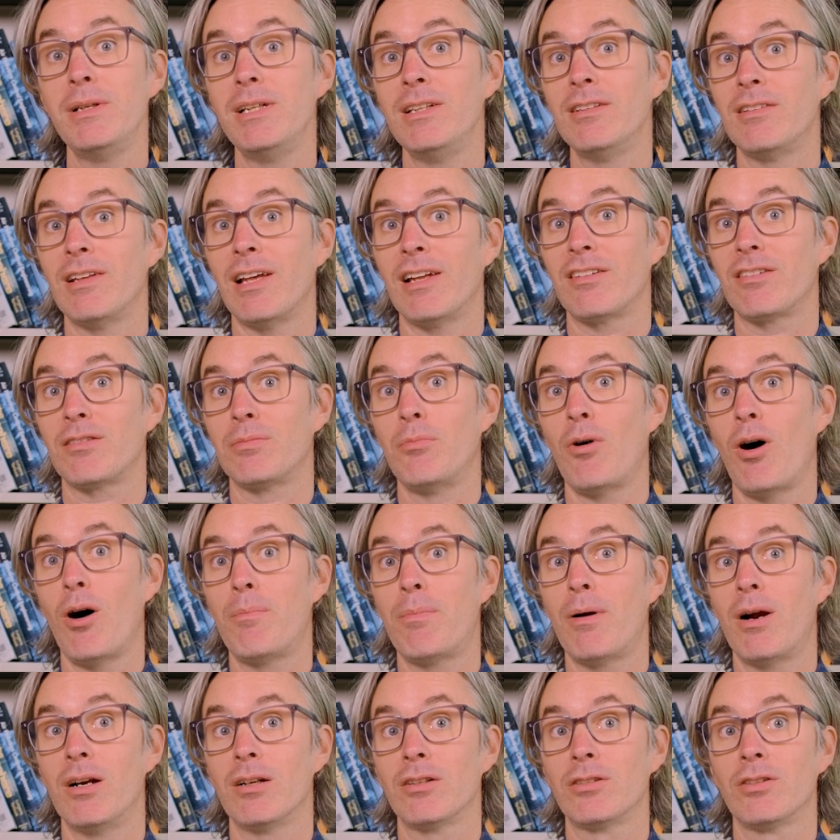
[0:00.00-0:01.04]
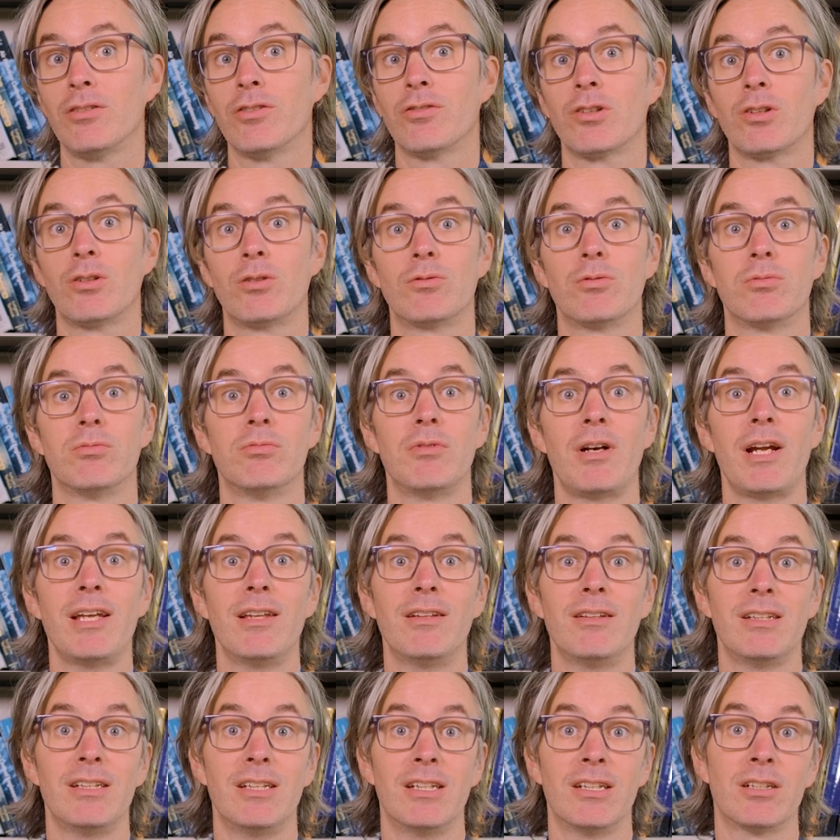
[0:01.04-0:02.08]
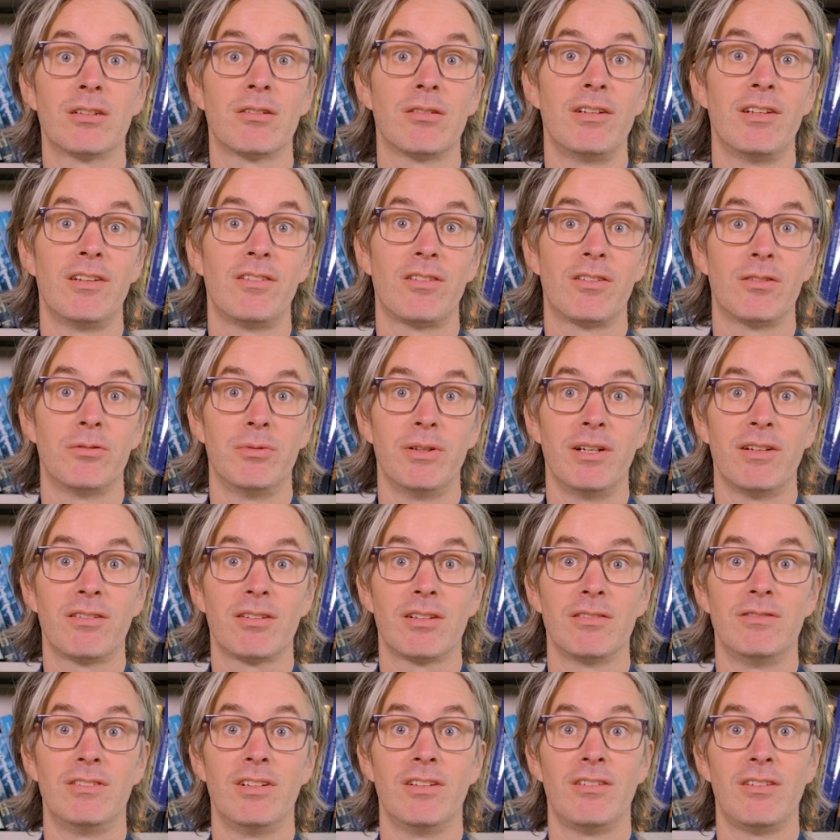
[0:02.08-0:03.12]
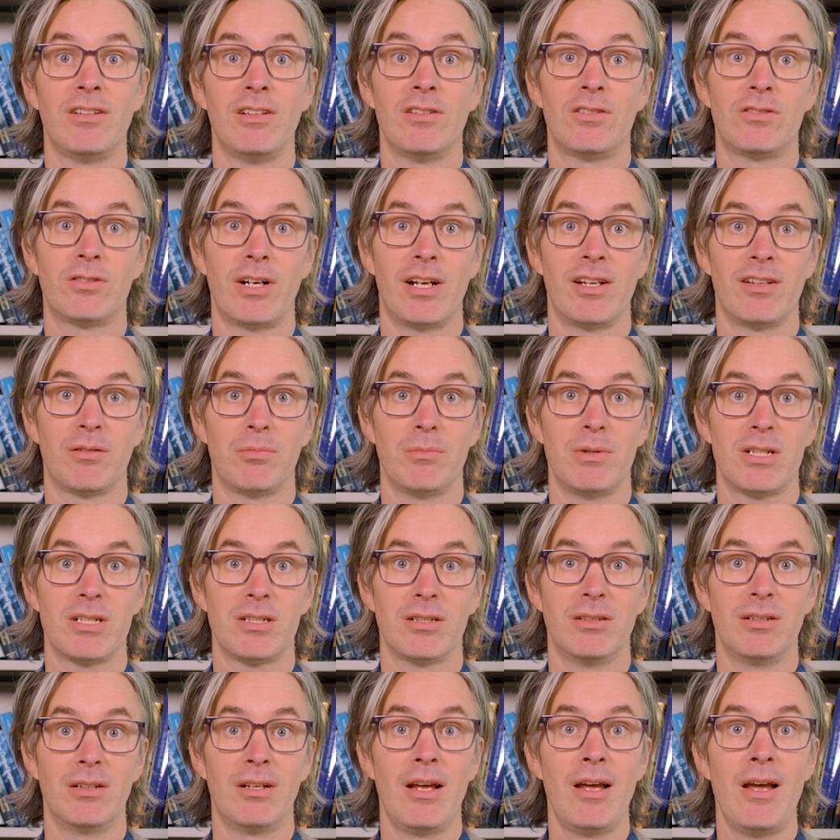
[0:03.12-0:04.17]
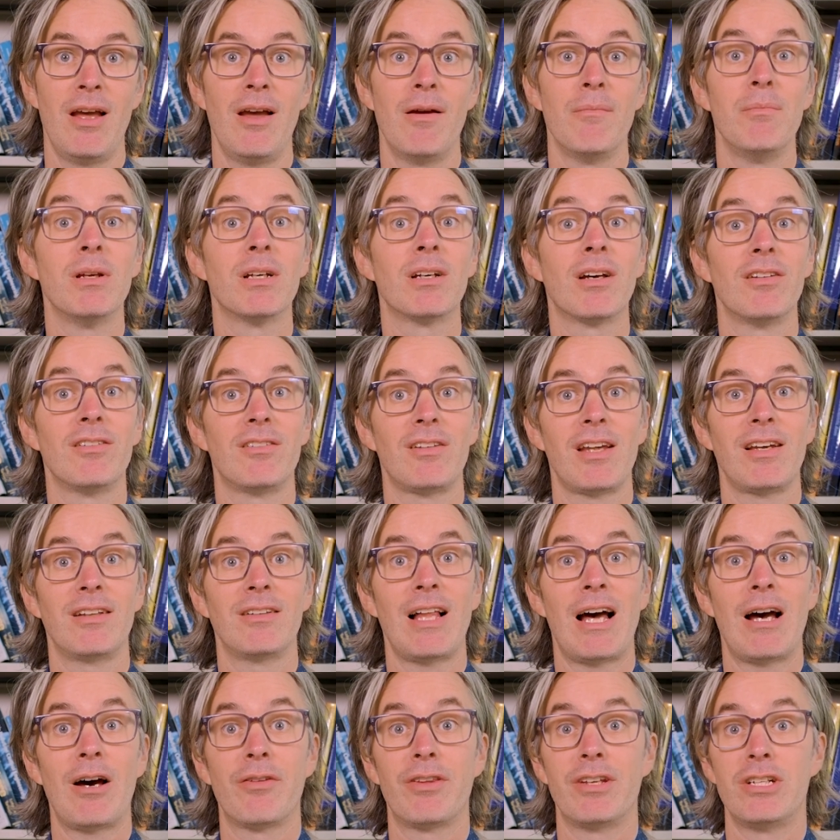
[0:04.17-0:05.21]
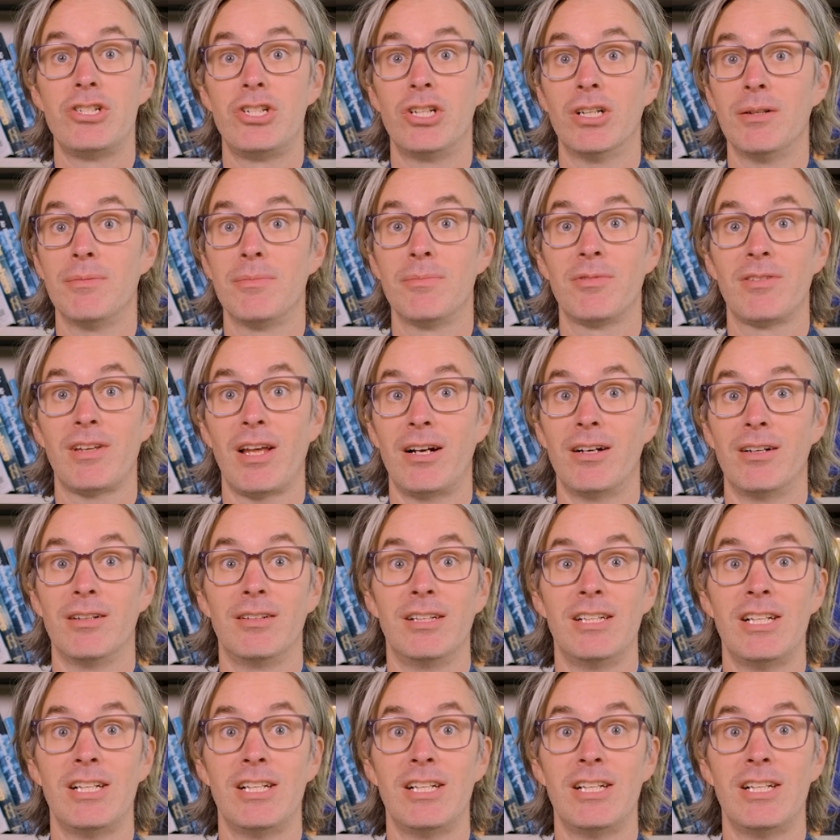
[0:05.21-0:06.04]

means that small particles greatly increase the risk of disease transmission because they allow the germs that are